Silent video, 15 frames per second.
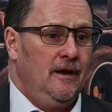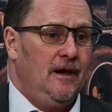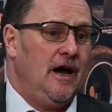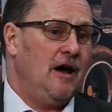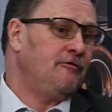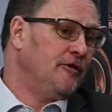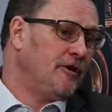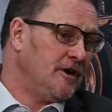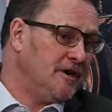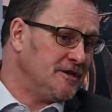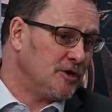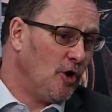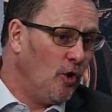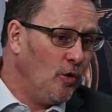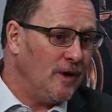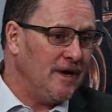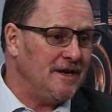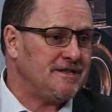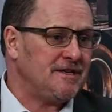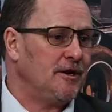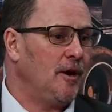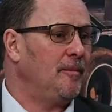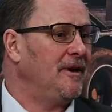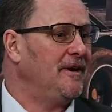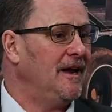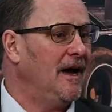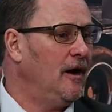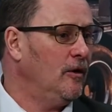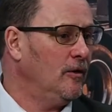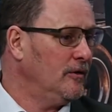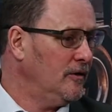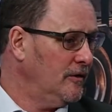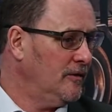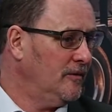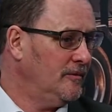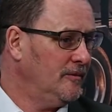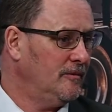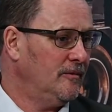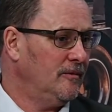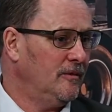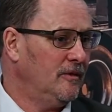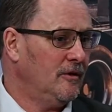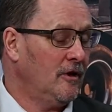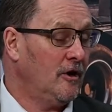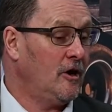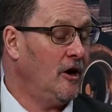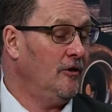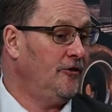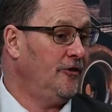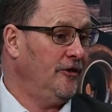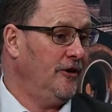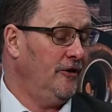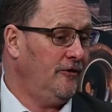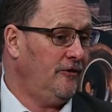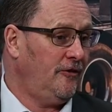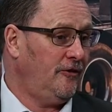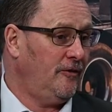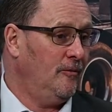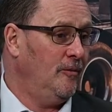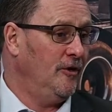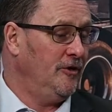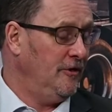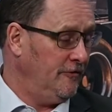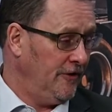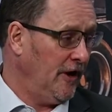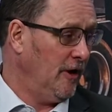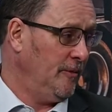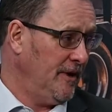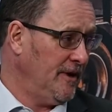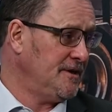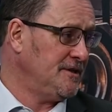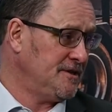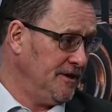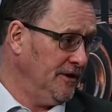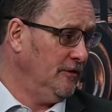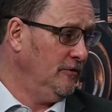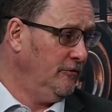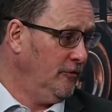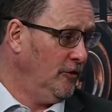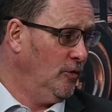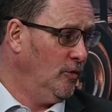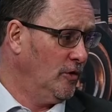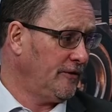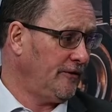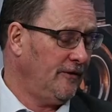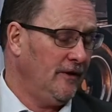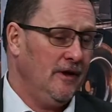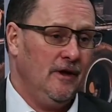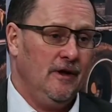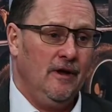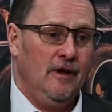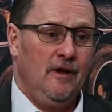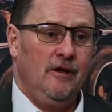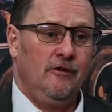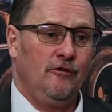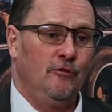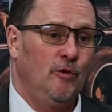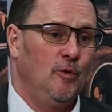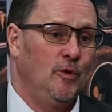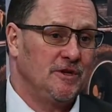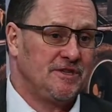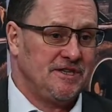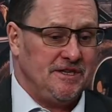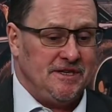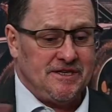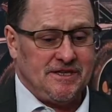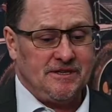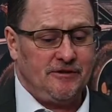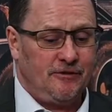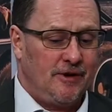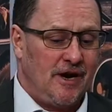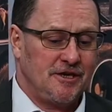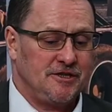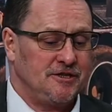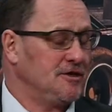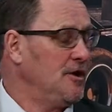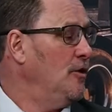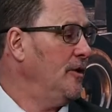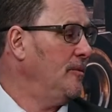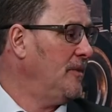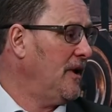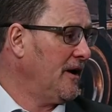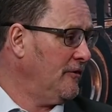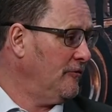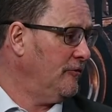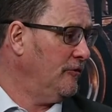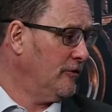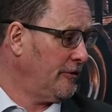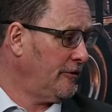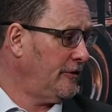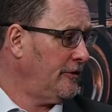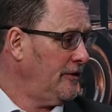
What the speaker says: Africa is always an up and down continent, but developing still forward. So we will see these interactions going back and forth.